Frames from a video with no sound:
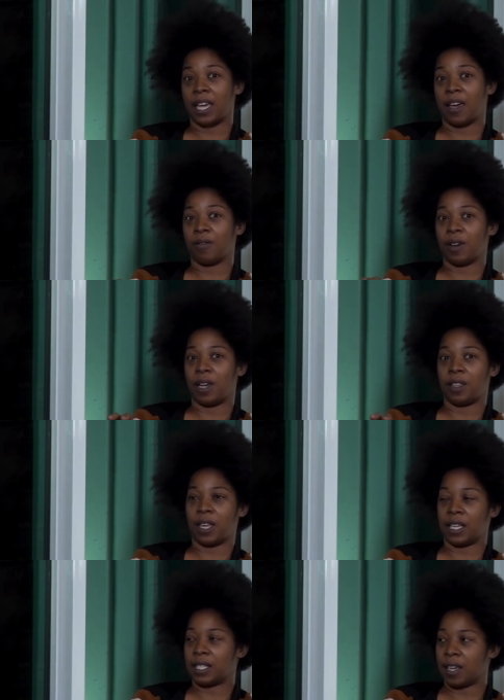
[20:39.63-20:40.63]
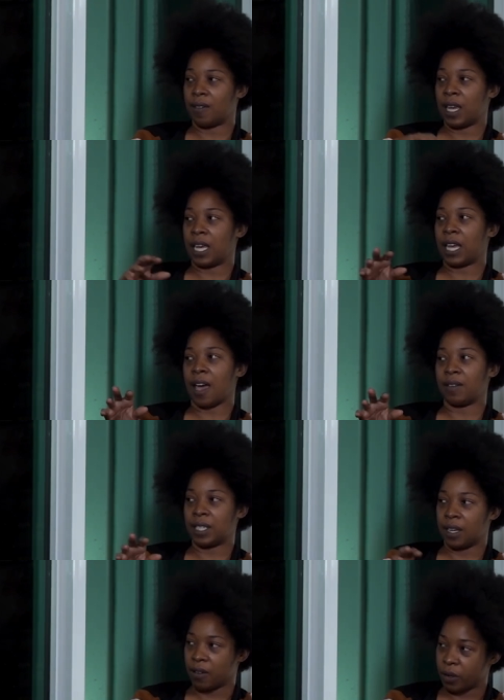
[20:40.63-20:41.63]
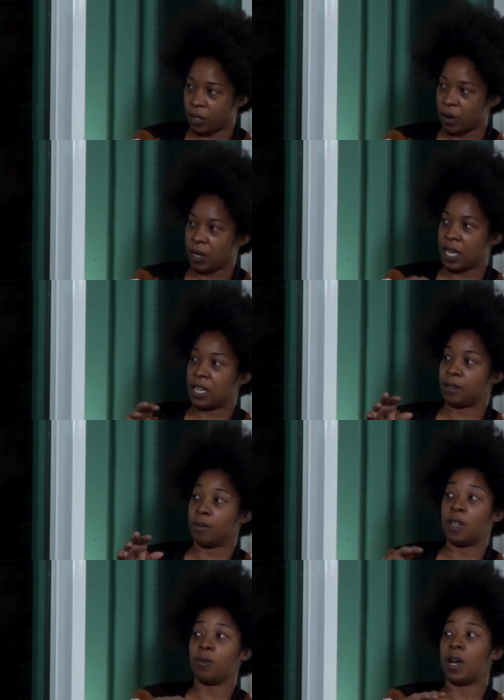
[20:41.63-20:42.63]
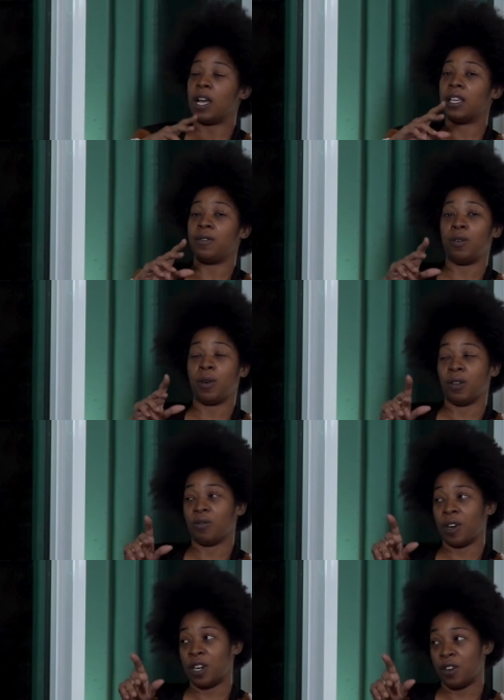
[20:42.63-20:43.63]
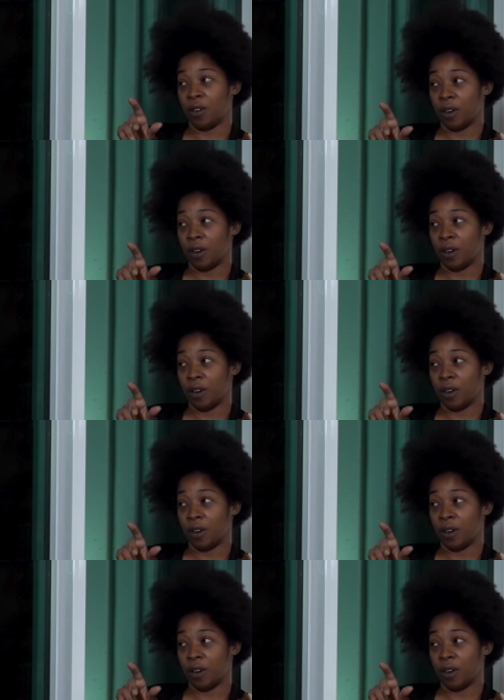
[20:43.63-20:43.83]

every Thanksgiving having to give out turkeys. Meanwhile, if you confronted your